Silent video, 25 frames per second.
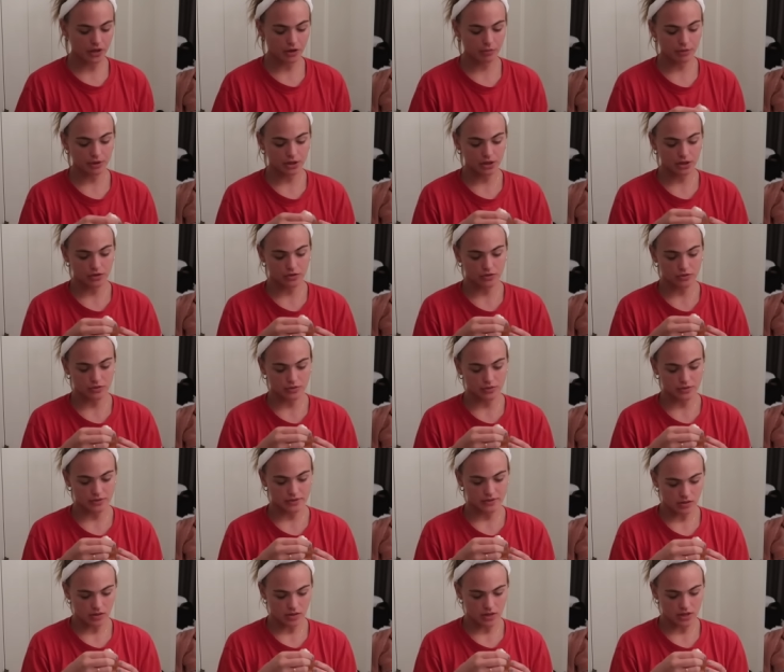then I'm gonna
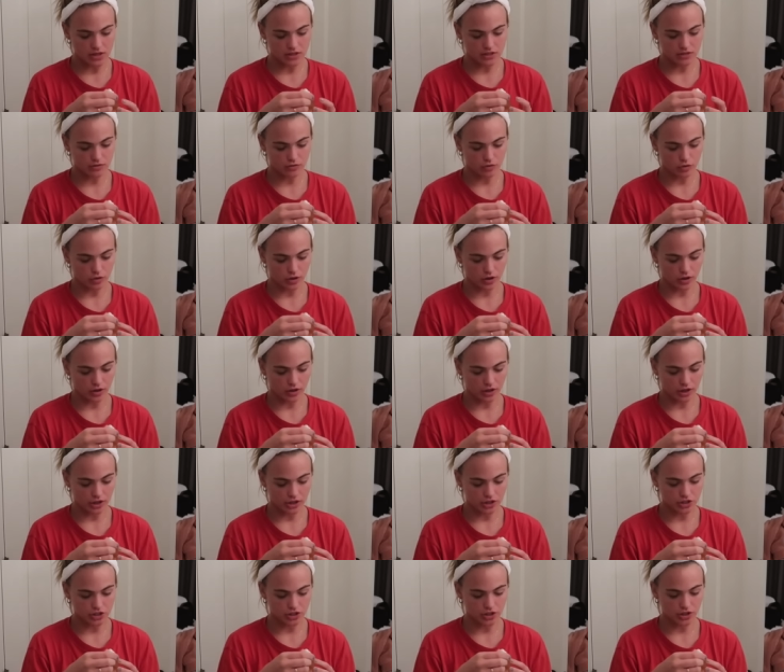use the Sephora
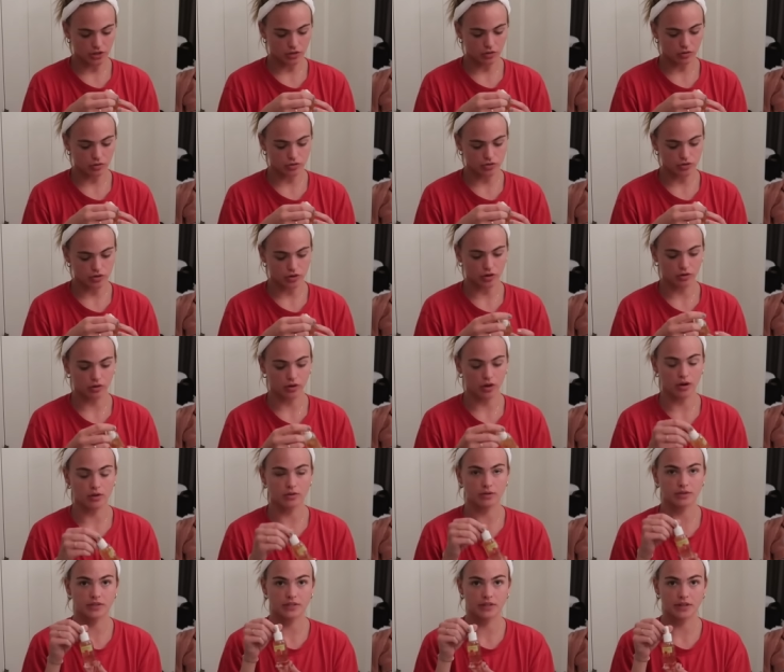Collection
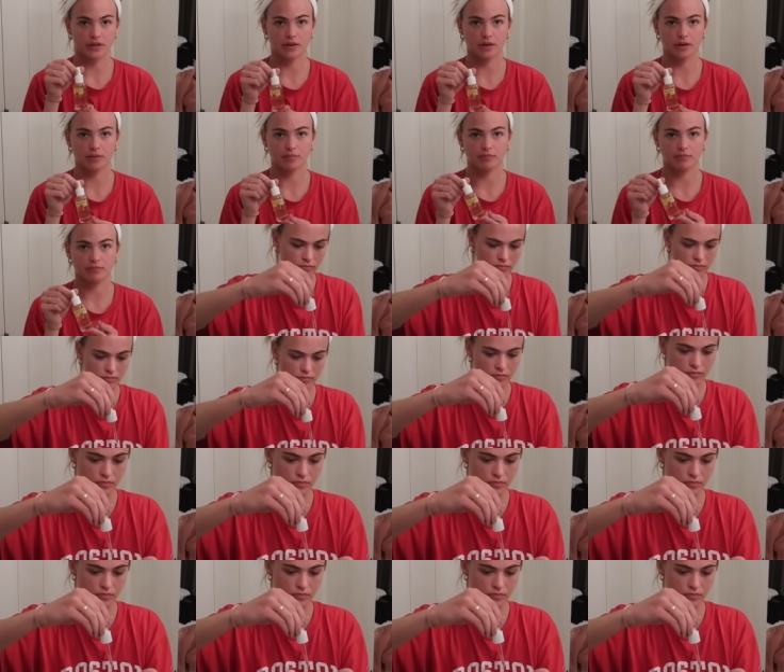On-the-Glow Serum.